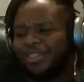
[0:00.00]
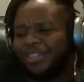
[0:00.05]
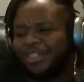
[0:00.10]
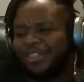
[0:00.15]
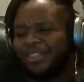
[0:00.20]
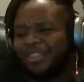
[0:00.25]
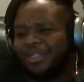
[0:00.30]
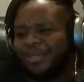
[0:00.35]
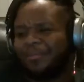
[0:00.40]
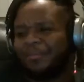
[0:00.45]
I
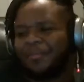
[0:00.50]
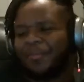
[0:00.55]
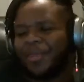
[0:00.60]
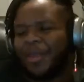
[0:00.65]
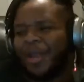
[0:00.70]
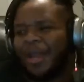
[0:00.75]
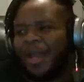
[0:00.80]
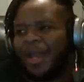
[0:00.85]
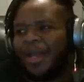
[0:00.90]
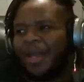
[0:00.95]
was like,
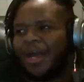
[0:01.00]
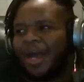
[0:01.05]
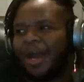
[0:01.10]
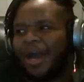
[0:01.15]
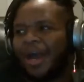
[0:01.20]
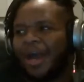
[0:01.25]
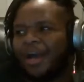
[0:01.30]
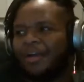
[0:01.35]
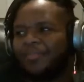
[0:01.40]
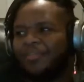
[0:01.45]

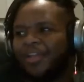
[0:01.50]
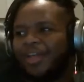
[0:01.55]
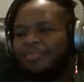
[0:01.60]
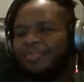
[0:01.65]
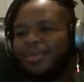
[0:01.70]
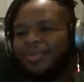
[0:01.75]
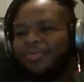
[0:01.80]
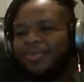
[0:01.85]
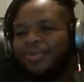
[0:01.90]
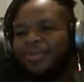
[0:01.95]
I feel like
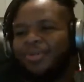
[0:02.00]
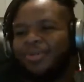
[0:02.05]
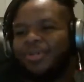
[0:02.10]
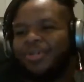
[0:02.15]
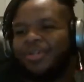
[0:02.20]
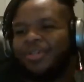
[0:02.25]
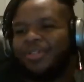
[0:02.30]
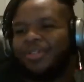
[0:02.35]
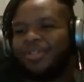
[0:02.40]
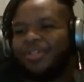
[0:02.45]

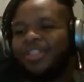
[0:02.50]
people